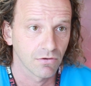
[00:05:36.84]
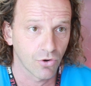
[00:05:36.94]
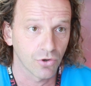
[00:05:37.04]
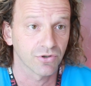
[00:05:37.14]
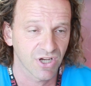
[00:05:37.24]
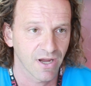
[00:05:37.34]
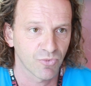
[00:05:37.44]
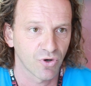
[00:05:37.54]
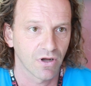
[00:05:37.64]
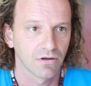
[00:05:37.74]
or on
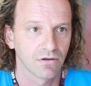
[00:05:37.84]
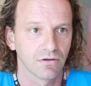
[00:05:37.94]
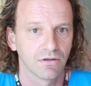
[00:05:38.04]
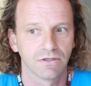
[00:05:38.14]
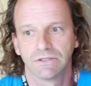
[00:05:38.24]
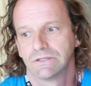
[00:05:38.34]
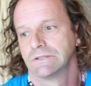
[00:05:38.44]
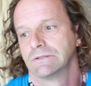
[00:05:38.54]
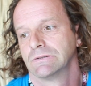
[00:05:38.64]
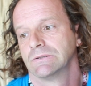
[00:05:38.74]
camera.
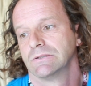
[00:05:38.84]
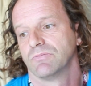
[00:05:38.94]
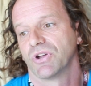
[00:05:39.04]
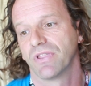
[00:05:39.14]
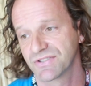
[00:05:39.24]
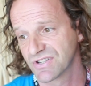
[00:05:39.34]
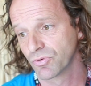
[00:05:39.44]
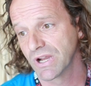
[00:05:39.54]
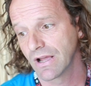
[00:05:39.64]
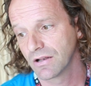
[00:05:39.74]
But that's the
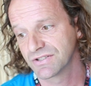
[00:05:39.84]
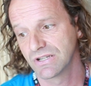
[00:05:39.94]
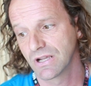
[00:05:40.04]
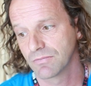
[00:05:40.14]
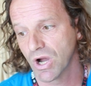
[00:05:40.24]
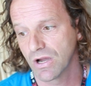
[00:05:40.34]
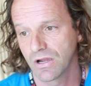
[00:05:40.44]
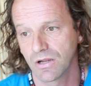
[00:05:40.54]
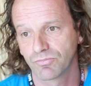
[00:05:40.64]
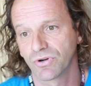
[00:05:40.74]
reality, and
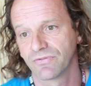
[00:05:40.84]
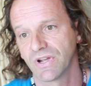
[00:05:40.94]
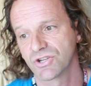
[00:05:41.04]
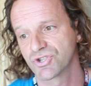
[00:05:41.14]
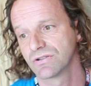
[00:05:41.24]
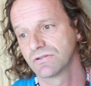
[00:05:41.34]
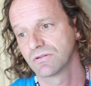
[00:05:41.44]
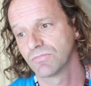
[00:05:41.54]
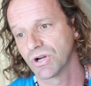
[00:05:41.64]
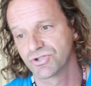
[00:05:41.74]
my profession
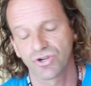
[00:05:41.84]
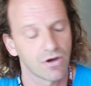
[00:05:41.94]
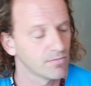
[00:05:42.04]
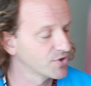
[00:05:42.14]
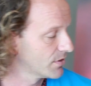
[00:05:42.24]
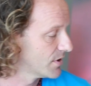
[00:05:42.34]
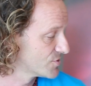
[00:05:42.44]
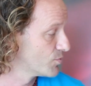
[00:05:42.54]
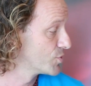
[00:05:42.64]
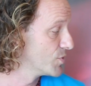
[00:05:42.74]
and my job, and
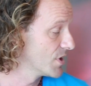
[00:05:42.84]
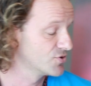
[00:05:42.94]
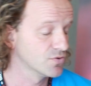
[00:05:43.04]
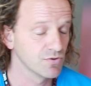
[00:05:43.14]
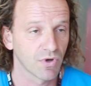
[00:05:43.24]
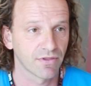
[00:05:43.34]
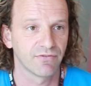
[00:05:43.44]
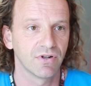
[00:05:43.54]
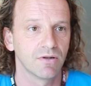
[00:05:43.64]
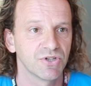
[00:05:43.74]
that's what we are doing with the
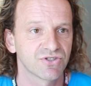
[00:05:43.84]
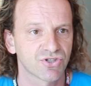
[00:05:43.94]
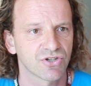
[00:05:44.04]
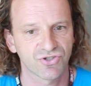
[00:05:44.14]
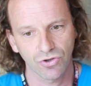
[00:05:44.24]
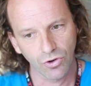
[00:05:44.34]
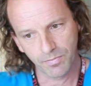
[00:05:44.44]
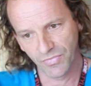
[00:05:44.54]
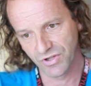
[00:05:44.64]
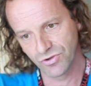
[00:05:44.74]
film, is just to
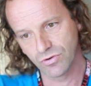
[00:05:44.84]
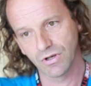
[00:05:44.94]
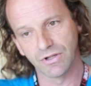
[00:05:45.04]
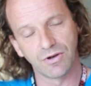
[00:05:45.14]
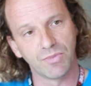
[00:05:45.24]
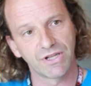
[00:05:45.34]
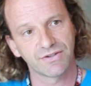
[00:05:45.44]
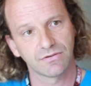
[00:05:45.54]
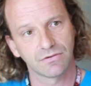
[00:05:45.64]
open the door a little bit